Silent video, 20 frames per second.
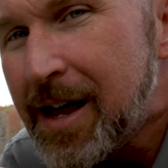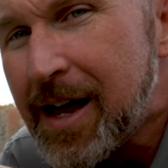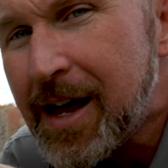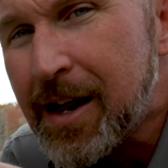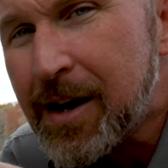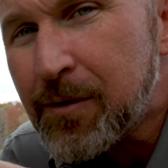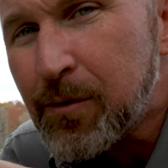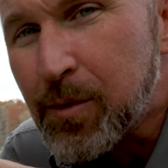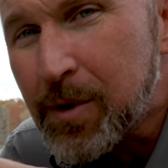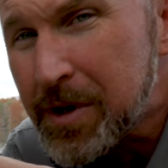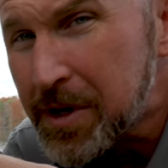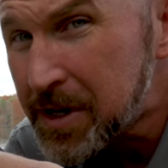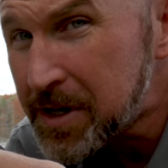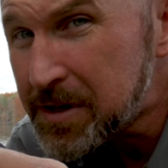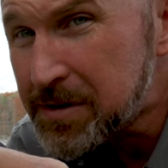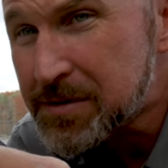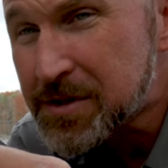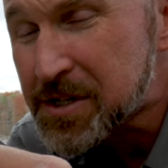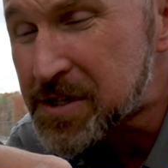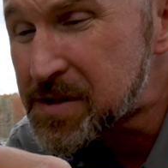and
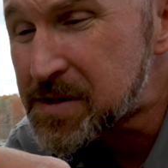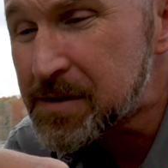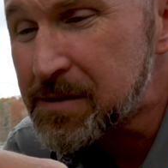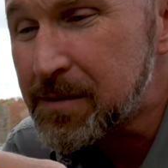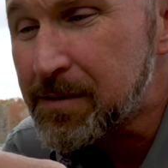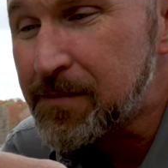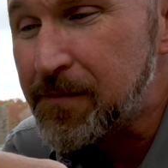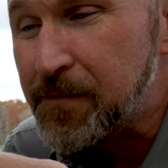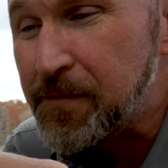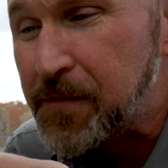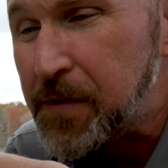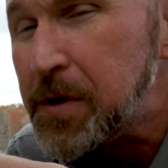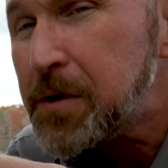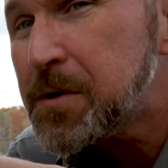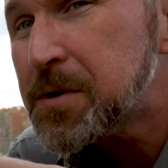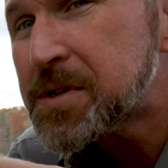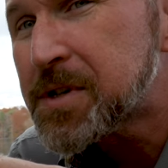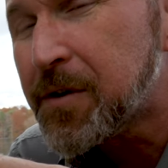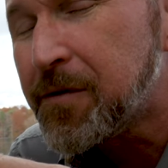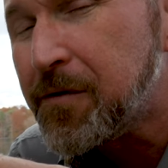really just
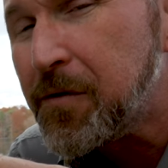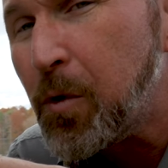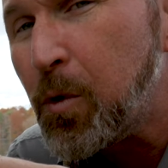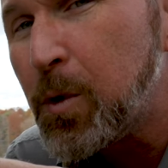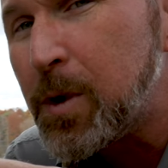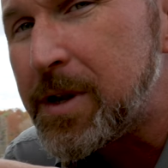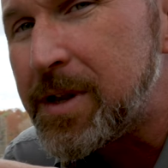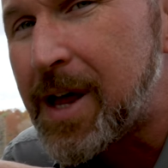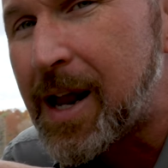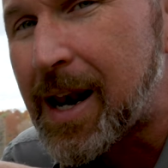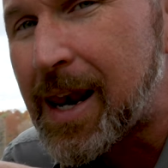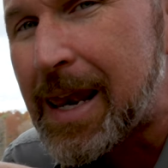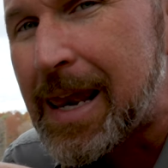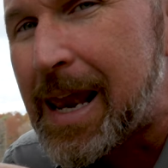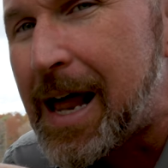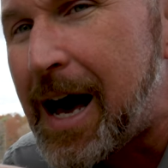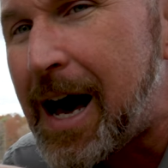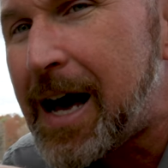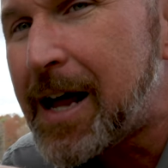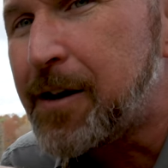fills a void that a
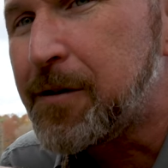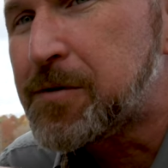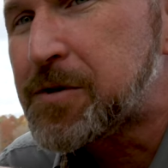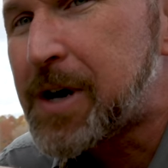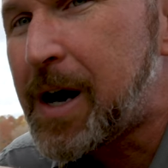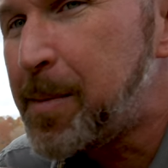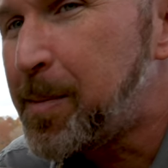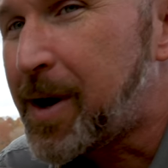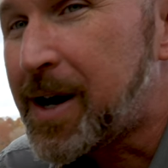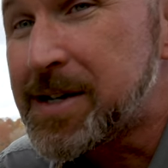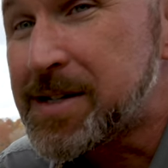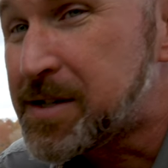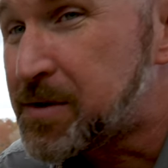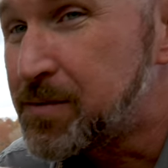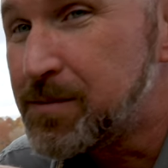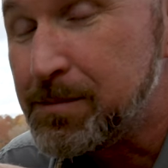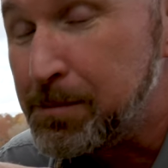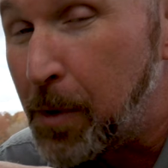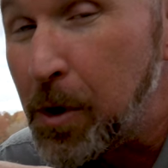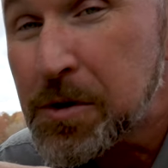lot of tripods,
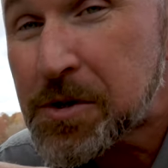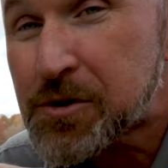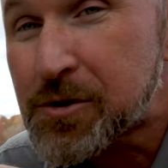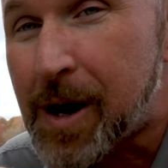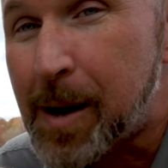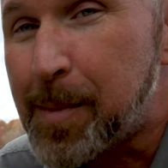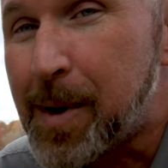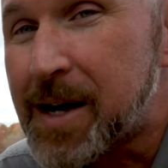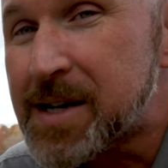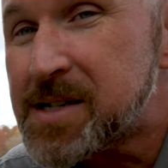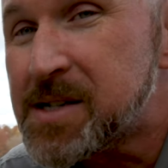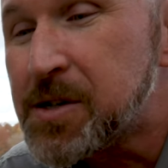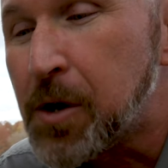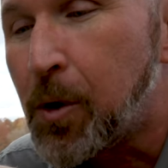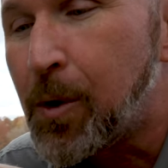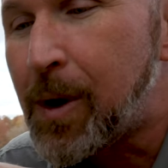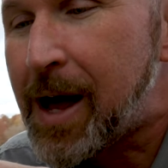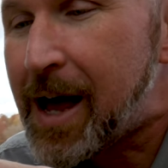most tripods, don't